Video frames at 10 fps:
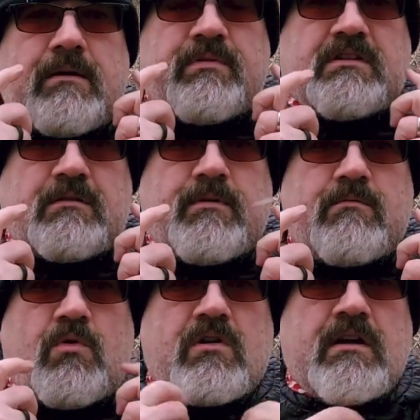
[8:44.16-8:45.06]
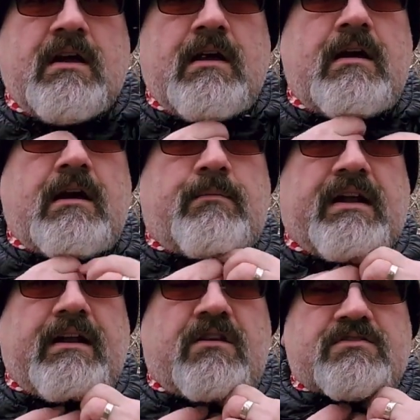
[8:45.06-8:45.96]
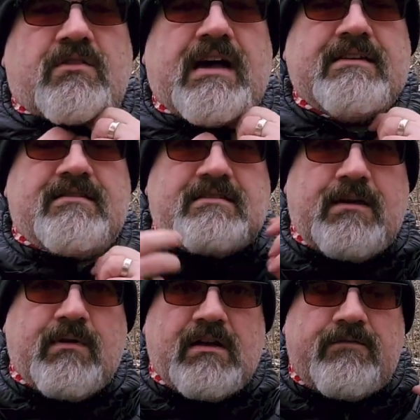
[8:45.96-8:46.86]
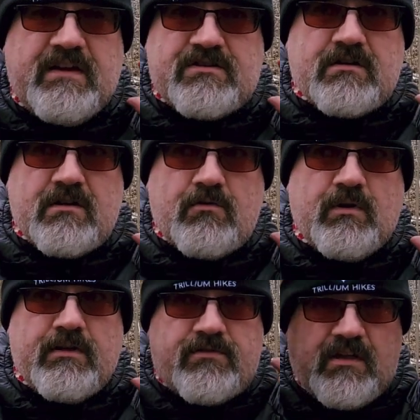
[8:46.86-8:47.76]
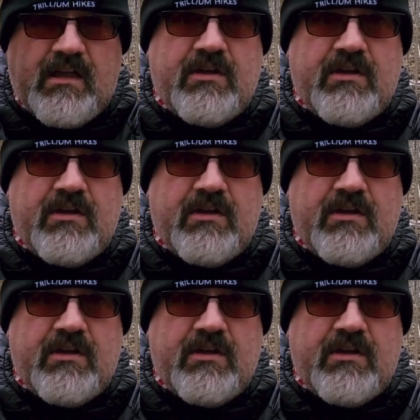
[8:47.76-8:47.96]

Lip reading: up a little bit more, but it also has the same kind of feature with the